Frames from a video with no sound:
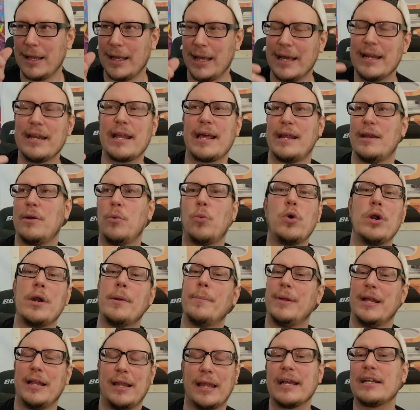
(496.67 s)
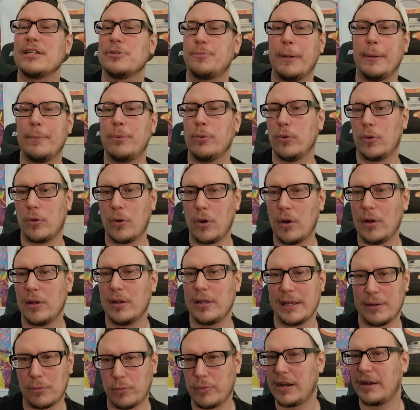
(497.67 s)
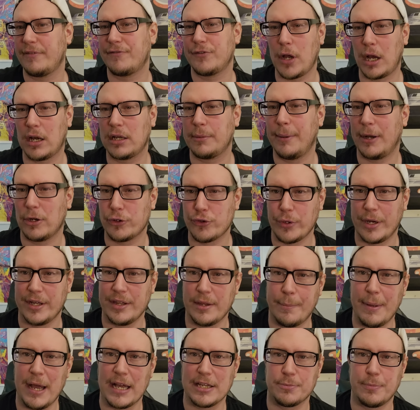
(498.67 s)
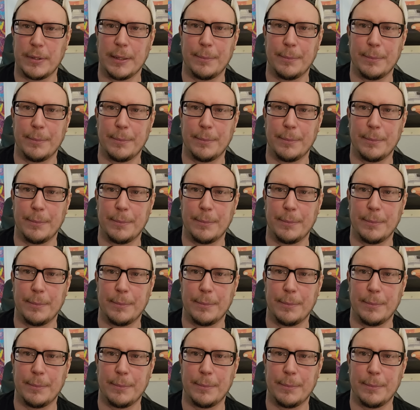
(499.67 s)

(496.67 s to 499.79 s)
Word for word: and, and it wouldn't be like people like what I've talked about Trae in the past.